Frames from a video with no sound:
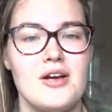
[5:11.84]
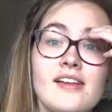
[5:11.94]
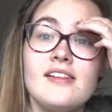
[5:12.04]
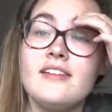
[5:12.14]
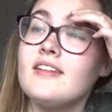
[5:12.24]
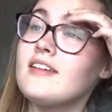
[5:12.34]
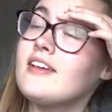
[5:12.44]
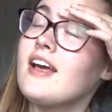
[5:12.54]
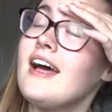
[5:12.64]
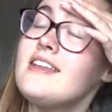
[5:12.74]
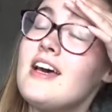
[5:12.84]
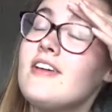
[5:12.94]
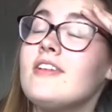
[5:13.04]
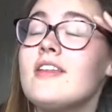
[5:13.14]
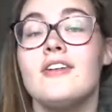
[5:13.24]
I can
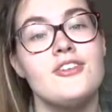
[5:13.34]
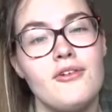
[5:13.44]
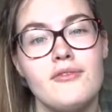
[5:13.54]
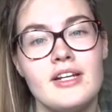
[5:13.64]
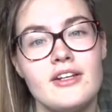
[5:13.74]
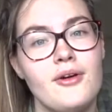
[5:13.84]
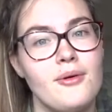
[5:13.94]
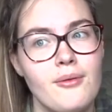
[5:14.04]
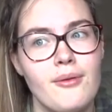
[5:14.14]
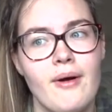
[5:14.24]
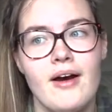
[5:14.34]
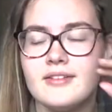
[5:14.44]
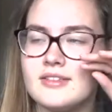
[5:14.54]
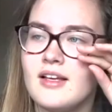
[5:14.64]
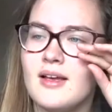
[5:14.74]
tell you that I don't really know all the
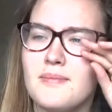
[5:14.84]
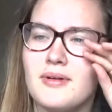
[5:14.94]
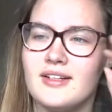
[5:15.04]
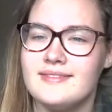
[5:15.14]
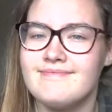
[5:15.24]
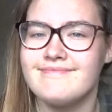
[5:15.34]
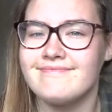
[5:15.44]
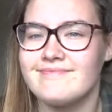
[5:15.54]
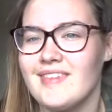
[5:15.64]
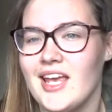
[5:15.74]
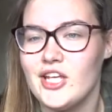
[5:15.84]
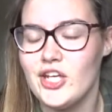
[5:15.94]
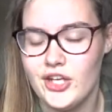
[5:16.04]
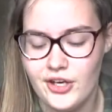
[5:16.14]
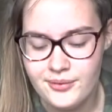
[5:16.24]
words, but
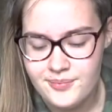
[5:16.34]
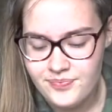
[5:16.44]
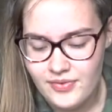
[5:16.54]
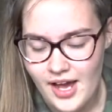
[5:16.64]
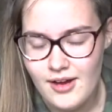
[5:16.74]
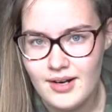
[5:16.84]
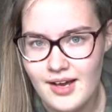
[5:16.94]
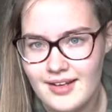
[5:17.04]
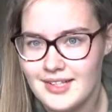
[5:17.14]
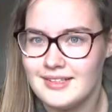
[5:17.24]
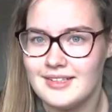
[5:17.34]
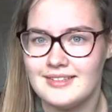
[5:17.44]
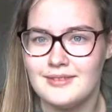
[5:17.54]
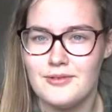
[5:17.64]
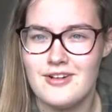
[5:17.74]
you know, I'll learn it.
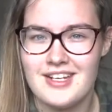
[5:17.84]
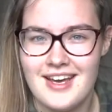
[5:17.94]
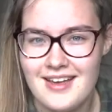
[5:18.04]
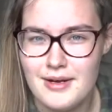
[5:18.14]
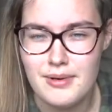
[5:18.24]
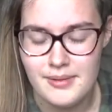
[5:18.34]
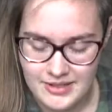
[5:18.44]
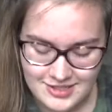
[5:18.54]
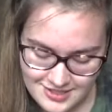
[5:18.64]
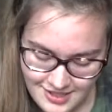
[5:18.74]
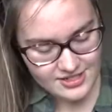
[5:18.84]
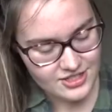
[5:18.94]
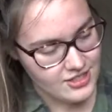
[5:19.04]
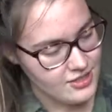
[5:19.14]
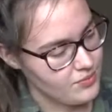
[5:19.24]
One day, I promise.
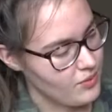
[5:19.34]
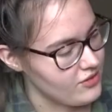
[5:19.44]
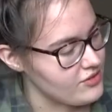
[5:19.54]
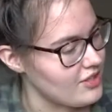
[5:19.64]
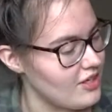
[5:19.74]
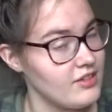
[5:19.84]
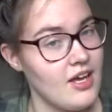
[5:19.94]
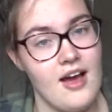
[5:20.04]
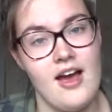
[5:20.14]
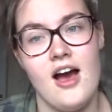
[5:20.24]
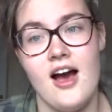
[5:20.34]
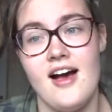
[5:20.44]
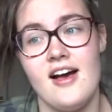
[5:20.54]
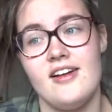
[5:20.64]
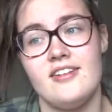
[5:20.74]
That's just one song that I
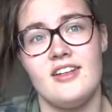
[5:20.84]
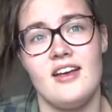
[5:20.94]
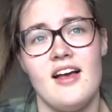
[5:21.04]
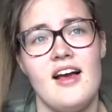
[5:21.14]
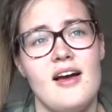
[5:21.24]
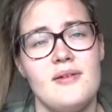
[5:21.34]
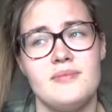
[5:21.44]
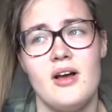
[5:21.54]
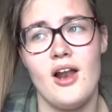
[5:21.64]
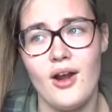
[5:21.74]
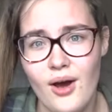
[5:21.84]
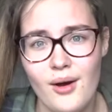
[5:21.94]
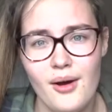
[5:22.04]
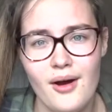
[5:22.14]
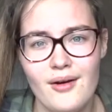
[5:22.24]
heard a
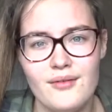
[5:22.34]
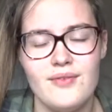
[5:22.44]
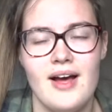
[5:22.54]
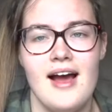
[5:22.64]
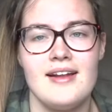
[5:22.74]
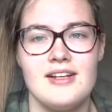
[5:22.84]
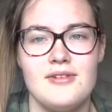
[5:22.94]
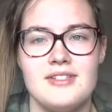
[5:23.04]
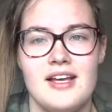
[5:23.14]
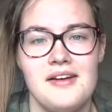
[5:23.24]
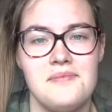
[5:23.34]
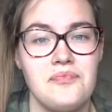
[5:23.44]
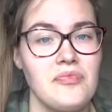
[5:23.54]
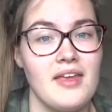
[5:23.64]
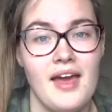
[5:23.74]
lot of, and I was like,
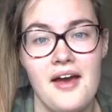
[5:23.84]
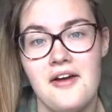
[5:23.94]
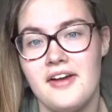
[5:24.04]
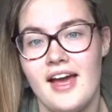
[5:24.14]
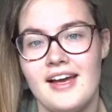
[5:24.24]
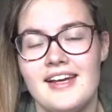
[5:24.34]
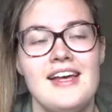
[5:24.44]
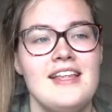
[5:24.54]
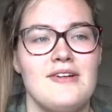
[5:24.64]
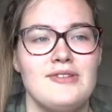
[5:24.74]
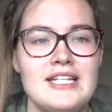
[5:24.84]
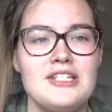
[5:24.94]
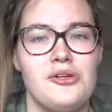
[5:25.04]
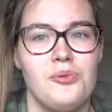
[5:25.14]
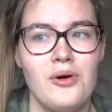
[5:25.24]
yeah, okay. There was
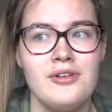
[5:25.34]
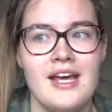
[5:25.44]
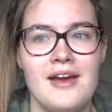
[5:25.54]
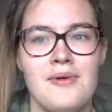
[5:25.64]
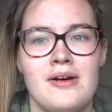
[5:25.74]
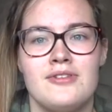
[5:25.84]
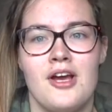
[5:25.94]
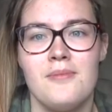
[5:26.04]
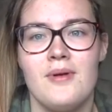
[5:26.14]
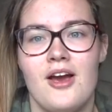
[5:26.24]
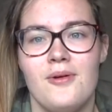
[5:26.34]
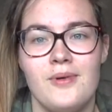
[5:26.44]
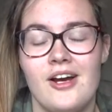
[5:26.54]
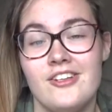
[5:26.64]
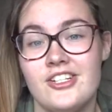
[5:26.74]
literally one day where I was home alone
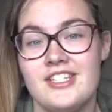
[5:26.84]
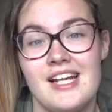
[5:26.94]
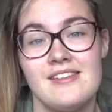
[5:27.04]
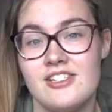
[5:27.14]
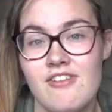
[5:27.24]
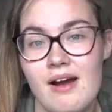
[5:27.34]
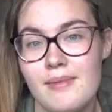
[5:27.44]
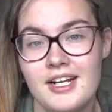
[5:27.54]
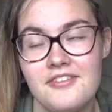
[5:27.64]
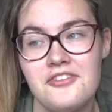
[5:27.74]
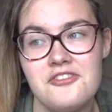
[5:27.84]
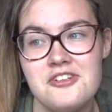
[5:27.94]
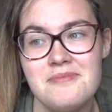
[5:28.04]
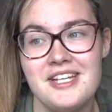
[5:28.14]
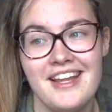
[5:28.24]
where I just danced around my living
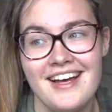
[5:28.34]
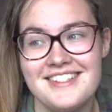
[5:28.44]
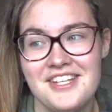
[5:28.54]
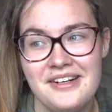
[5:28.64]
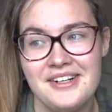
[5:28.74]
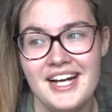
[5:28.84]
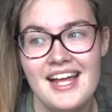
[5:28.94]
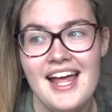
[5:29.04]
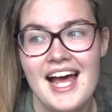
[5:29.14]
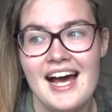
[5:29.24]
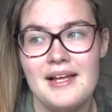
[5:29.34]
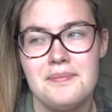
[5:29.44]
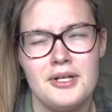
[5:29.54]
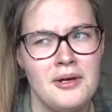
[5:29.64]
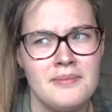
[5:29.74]
room to that song
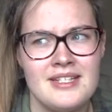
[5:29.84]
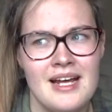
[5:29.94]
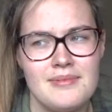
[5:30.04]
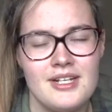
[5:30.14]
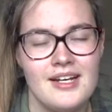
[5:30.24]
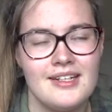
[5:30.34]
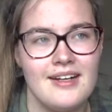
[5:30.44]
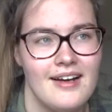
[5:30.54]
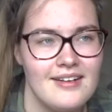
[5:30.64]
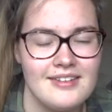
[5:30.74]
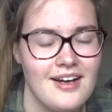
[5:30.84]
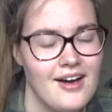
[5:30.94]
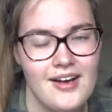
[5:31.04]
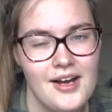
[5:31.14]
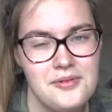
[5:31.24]
and put it on my Snapchat.
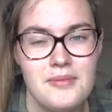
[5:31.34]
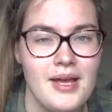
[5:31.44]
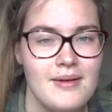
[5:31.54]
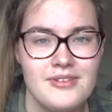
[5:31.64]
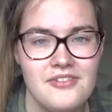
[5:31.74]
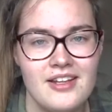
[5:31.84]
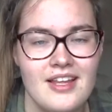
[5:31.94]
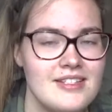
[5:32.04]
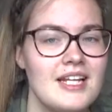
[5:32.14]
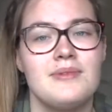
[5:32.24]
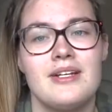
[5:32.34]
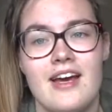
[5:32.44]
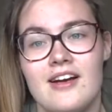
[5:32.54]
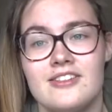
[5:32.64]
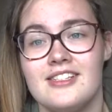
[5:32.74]
I won't be able to find that Snapchat
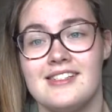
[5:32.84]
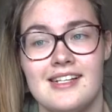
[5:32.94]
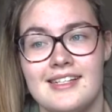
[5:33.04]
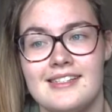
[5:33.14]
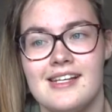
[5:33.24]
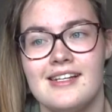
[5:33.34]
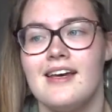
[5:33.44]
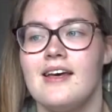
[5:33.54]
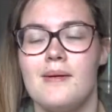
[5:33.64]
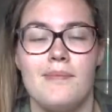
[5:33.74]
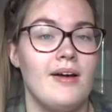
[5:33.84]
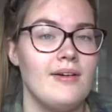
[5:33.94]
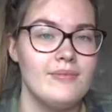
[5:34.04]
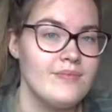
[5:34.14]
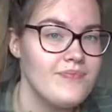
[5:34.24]
now because it's deleted,
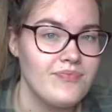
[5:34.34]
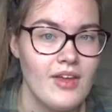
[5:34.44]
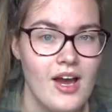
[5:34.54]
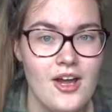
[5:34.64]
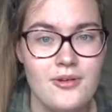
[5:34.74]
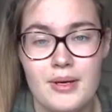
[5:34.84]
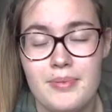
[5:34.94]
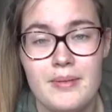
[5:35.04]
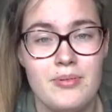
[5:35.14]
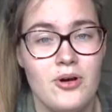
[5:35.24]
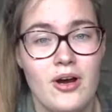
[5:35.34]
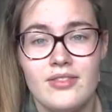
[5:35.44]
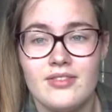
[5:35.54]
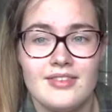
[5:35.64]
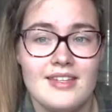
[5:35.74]
but I hope my people
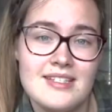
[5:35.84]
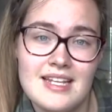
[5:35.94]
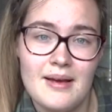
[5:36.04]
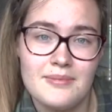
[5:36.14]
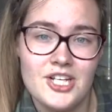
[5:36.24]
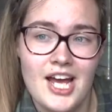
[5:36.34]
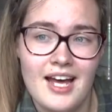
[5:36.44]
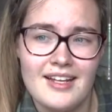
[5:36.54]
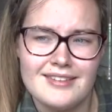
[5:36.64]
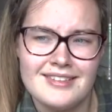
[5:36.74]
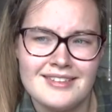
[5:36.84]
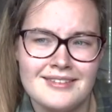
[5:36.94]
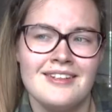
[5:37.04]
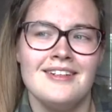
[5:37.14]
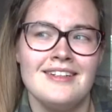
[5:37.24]
on the
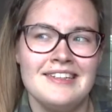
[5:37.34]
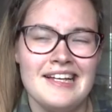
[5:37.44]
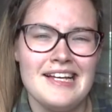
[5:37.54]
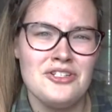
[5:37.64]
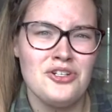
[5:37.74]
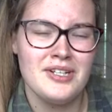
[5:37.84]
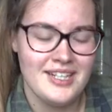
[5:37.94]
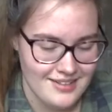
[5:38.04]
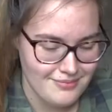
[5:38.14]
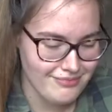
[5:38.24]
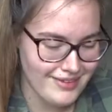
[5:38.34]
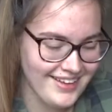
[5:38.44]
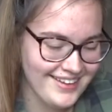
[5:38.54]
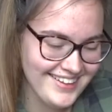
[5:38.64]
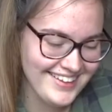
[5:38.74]
Snapchats enjoyed it.
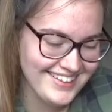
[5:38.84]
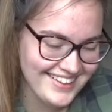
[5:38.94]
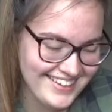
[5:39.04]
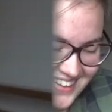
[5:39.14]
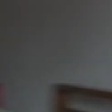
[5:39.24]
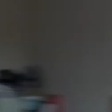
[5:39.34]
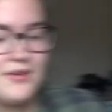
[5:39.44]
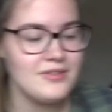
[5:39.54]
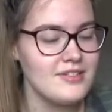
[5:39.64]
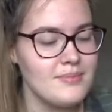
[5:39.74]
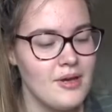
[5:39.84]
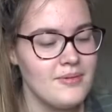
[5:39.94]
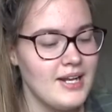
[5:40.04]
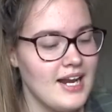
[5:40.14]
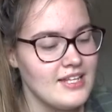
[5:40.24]
How Does a
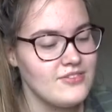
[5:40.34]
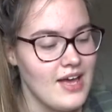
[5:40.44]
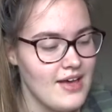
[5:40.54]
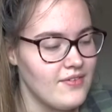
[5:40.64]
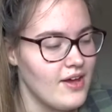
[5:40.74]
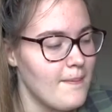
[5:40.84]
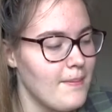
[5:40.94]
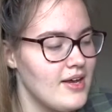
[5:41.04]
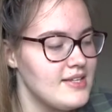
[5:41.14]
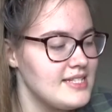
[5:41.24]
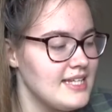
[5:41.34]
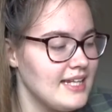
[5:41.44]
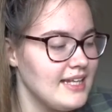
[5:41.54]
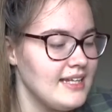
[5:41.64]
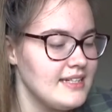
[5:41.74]
Moment Last Forever by
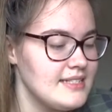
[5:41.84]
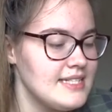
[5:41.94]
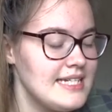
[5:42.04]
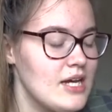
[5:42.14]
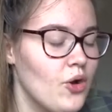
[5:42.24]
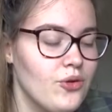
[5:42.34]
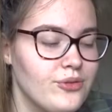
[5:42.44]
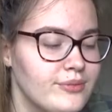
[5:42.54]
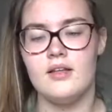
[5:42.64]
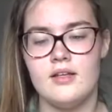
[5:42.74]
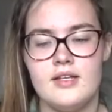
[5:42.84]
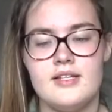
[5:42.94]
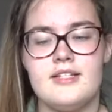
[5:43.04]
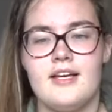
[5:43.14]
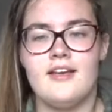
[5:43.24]
Celine Dion.
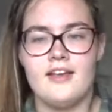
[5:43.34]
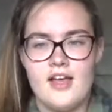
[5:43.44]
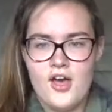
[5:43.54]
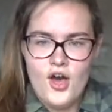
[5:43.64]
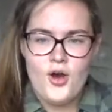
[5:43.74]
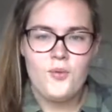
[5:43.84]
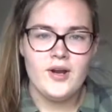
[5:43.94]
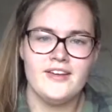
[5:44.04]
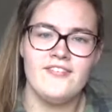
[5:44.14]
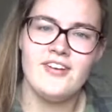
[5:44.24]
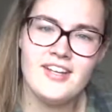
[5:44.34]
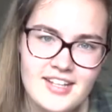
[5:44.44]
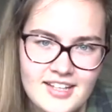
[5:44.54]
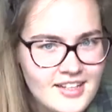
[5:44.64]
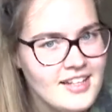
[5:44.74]
What
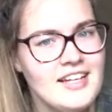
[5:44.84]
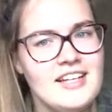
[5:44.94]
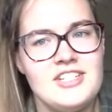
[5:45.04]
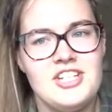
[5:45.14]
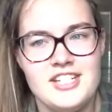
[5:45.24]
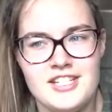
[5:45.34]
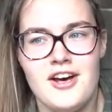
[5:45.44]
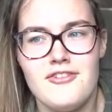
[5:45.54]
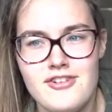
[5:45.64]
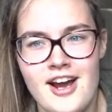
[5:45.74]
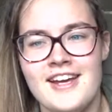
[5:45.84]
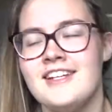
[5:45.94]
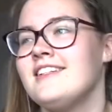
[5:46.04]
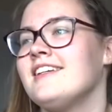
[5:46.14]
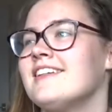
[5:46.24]
if she's not
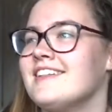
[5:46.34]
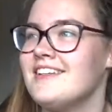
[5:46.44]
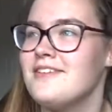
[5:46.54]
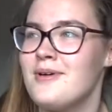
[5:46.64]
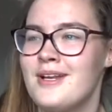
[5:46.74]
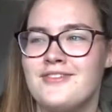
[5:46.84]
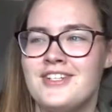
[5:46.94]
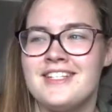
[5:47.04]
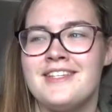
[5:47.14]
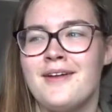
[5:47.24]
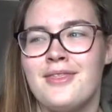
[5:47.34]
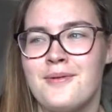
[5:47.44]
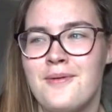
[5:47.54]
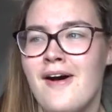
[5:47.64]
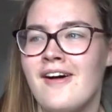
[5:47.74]
right? What if she's not
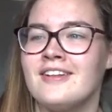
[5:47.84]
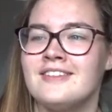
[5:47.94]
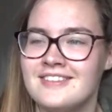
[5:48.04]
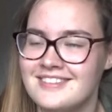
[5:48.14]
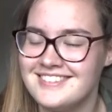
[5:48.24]
the one?